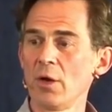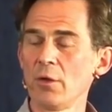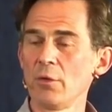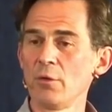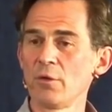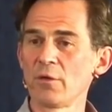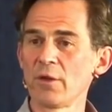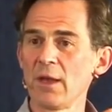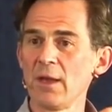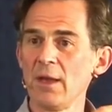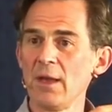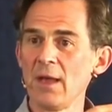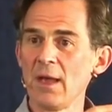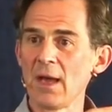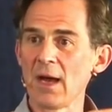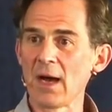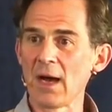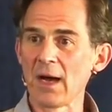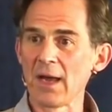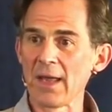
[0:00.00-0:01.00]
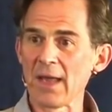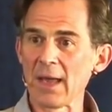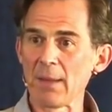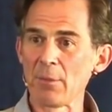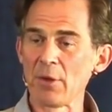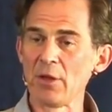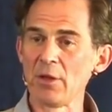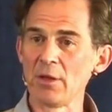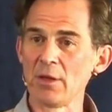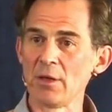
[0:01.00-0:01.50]
you say, I
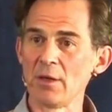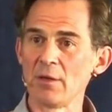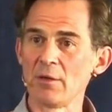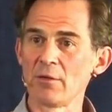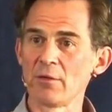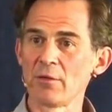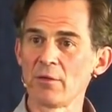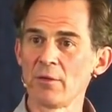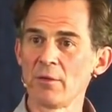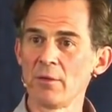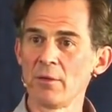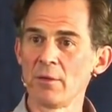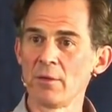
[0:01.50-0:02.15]
am a nurse.